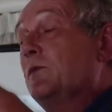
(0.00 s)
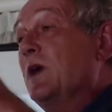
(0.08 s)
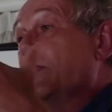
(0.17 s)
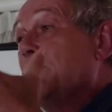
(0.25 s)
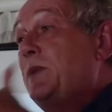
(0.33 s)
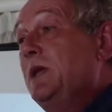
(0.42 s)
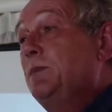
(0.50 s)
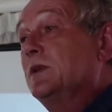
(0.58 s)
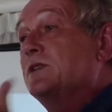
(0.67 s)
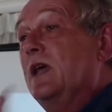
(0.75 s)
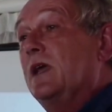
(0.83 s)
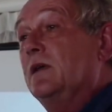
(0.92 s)
from other
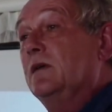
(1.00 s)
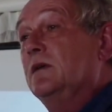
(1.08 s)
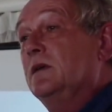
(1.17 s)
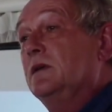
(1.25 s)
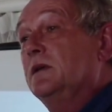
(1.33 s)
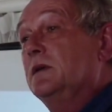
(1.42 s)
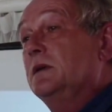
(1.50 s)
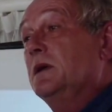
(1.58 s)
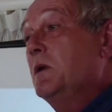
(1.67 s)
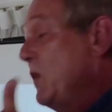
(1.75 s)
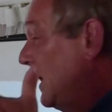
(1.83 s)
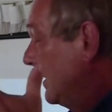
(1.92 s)
people saying,
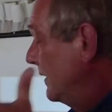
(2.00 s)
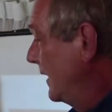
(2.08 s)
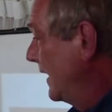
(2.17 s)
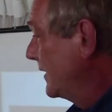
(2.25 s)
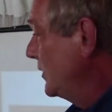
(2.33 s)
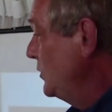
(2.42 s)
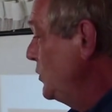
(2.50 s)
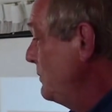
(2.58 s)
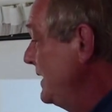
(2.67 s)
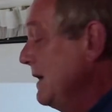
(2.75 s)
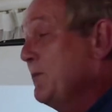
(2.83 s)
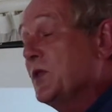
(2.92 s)
well, how can you
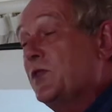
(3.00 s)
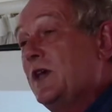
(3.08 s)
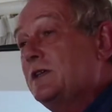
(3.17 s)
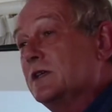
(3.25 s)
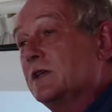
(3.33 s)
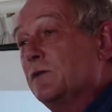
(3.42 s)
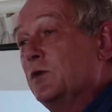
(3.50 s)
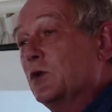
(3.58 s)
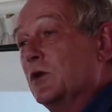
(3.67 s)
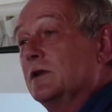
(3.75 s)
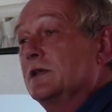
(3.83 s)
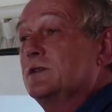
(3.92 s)
be empathetic if you
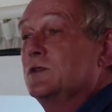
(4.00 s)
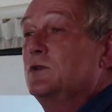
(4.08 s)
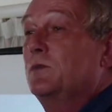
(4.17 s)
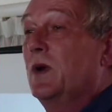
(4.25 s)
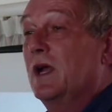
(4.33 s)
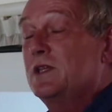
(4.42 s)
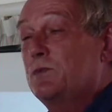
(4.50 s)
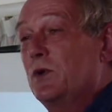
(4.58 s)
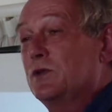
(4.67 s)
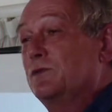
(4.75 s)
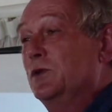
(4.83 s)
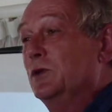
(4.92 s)
can't listen to Brian's
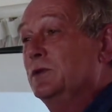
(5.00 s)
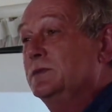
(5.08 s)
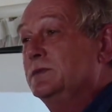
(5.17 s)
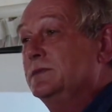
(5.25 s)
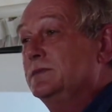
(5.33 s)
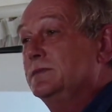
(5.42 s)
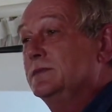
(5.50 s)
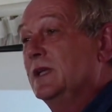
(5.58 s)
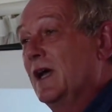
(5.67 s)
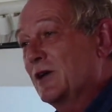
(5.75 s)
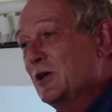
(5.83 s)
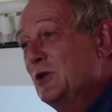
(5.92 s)
point of view?
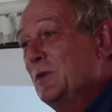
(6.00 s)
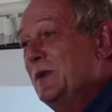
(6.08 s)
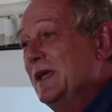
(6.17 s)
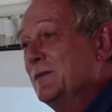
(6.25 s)
How can you be